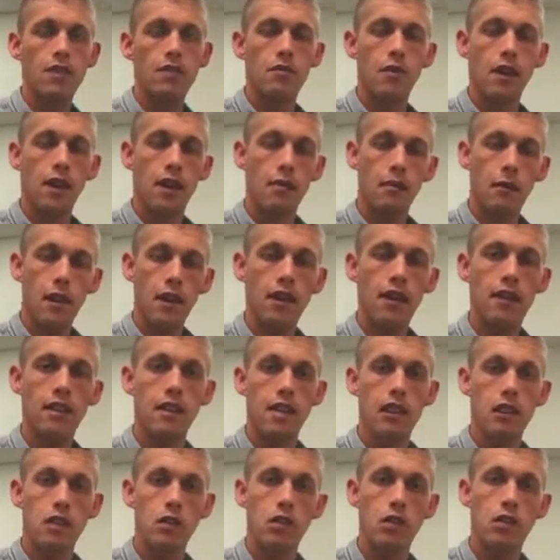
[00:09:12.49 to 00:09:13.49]
It's
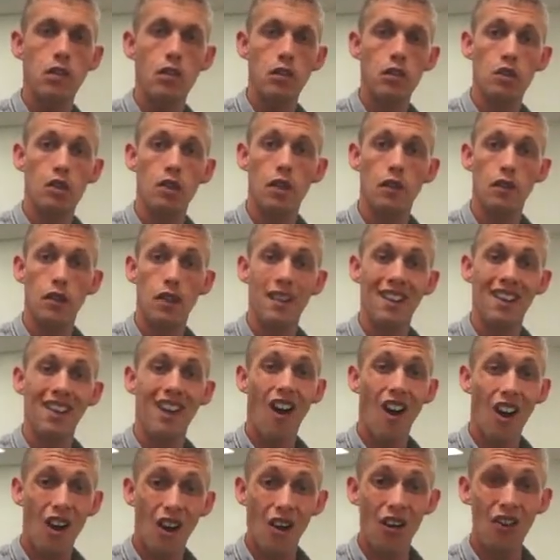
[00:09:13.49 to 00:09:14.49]
recommended that you don't shove
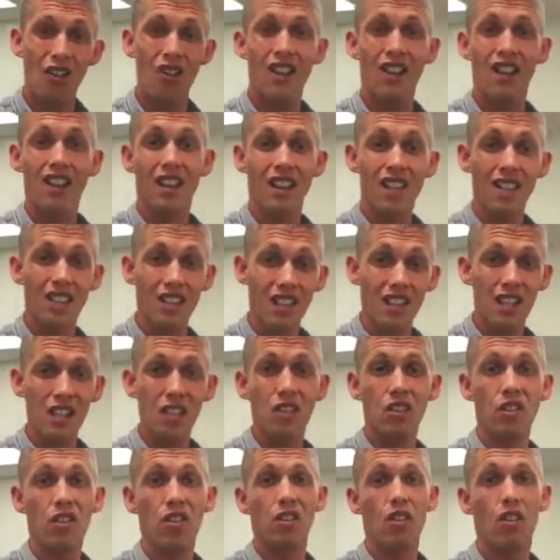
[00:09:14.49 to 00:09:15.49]
anything hard like a
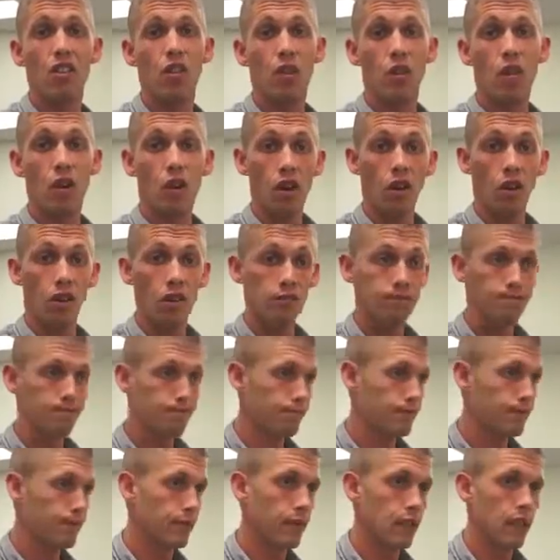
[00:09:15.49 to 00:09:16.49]
needle or
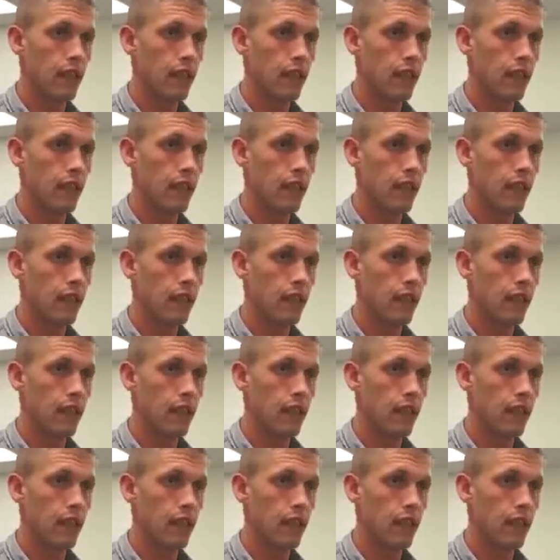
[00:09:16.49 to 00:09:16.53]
